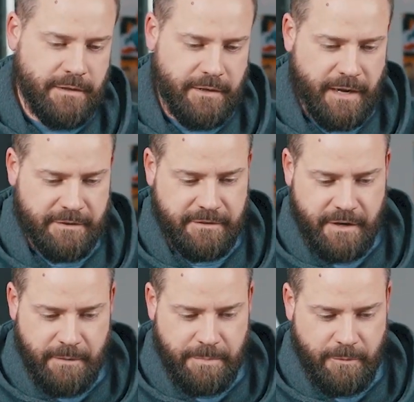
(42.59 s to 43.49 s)
Next
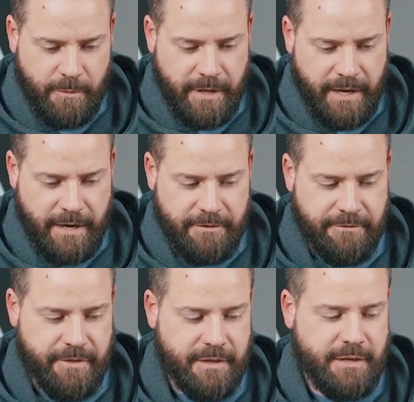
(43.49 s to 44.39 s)
up, we
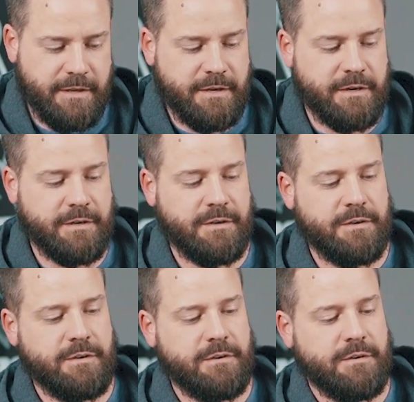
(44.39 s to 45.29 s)
have the
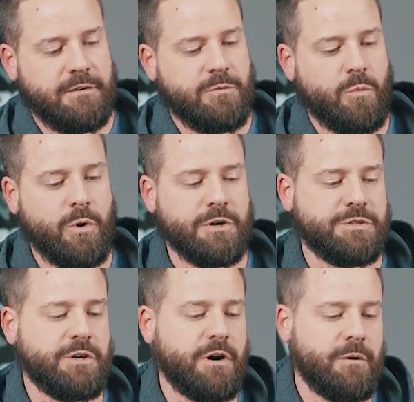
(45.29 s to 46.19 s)

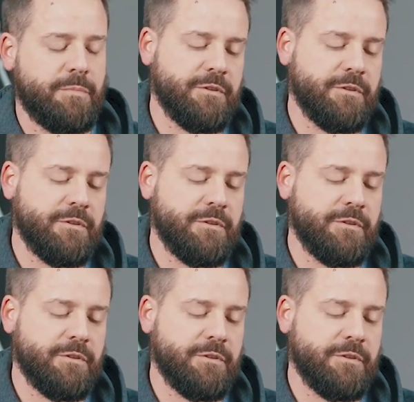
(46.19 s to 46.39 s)
WorkSharp.